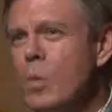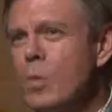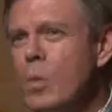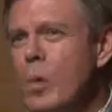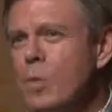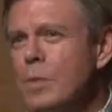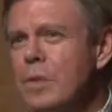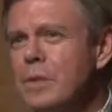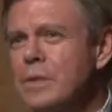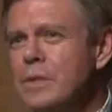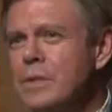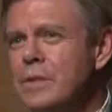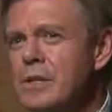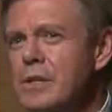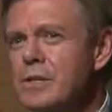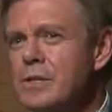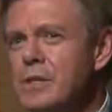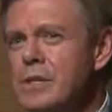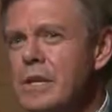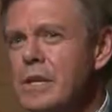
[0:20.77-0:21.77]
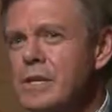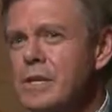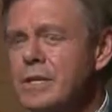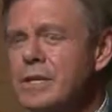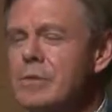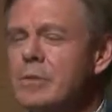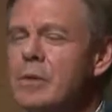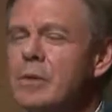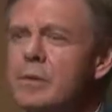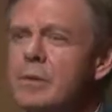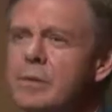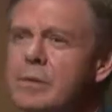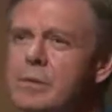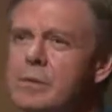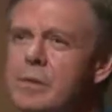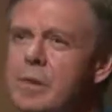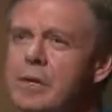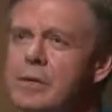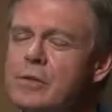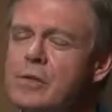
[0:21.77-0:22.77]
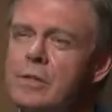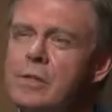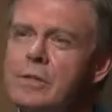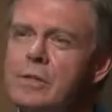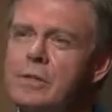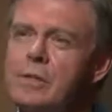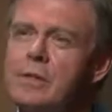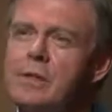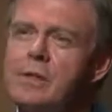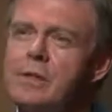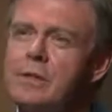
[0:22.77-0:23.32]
What were the circumstances when you first met George?